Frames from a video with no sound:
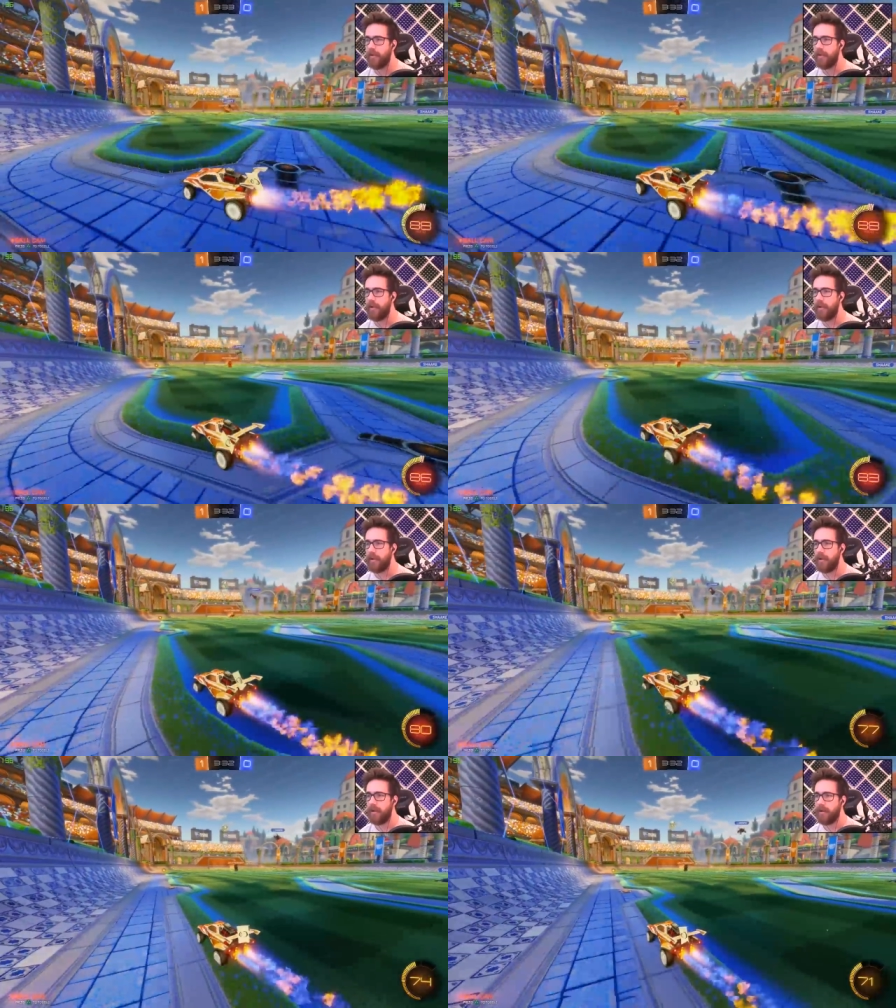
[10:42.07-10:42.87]
I'm going
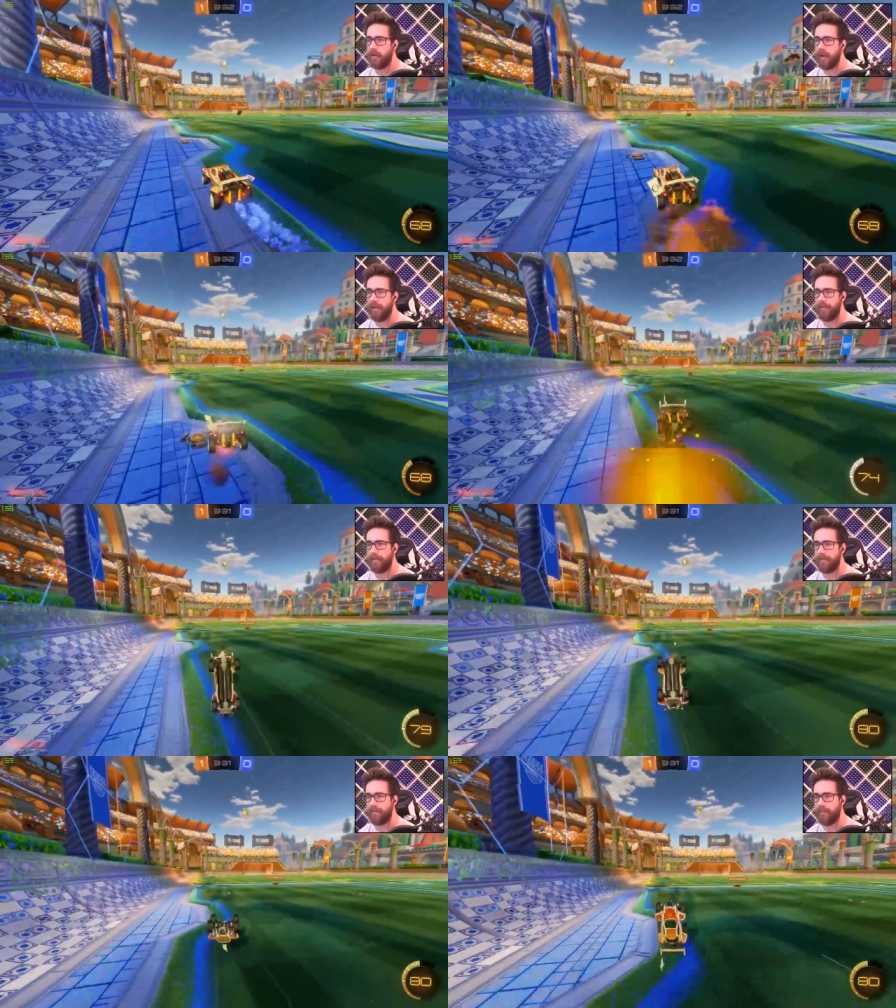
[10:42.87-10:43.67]
for it. Great.
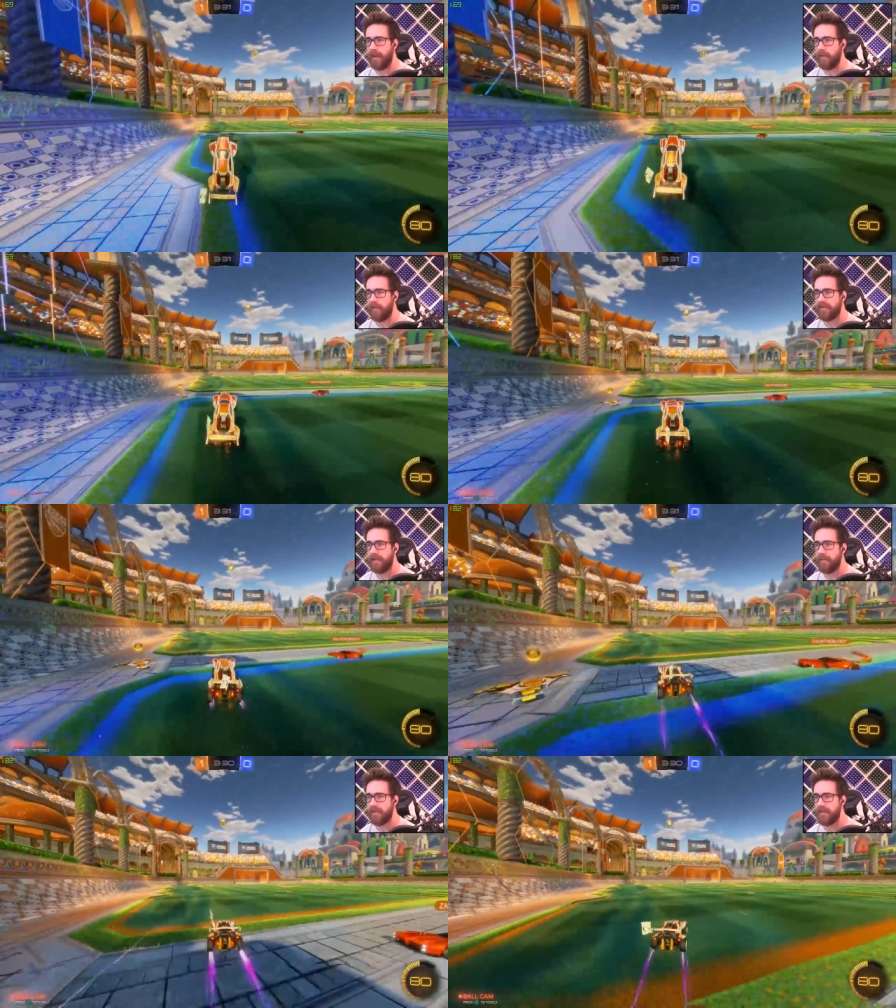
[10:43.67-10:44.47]
Risky. Very risky
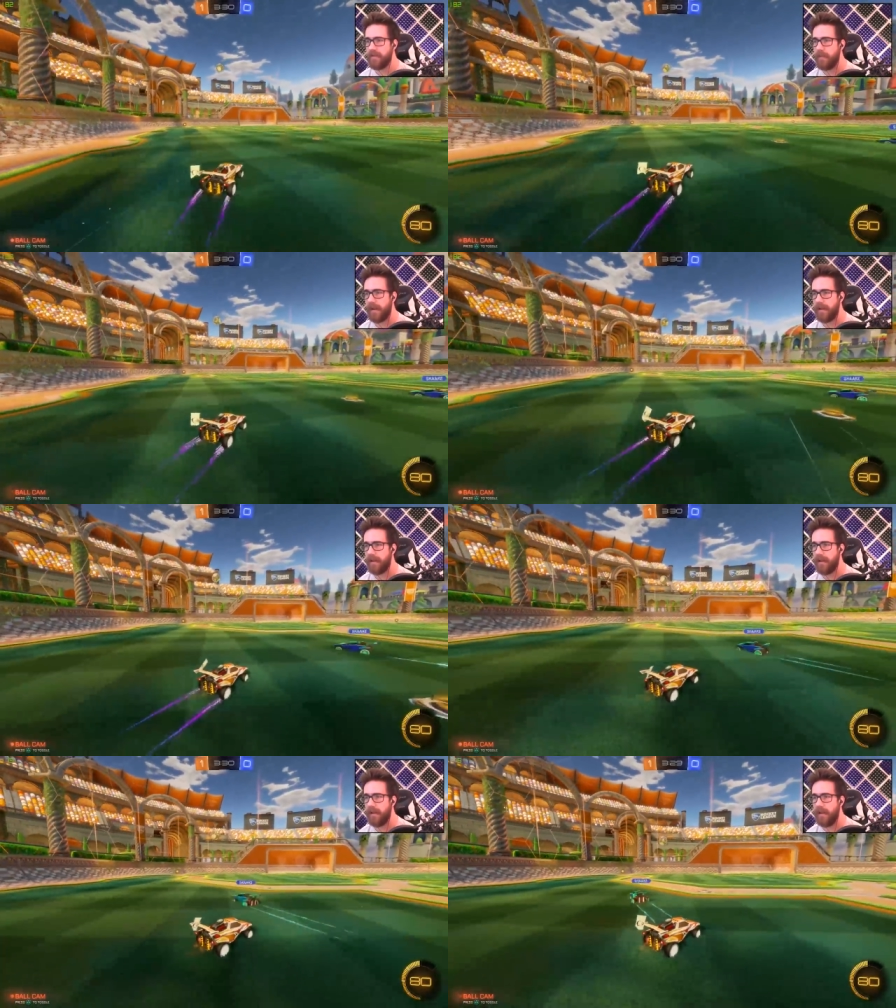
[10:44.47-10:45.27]
business, but I can
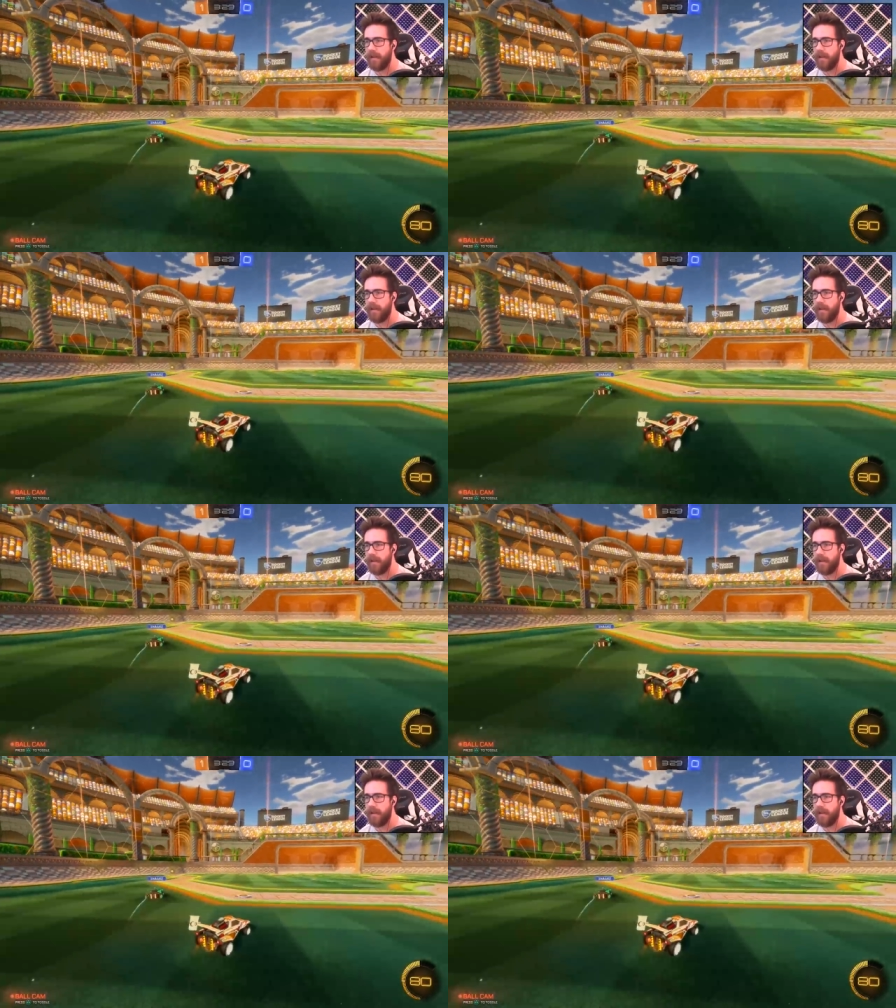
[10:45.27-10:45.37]
dig it.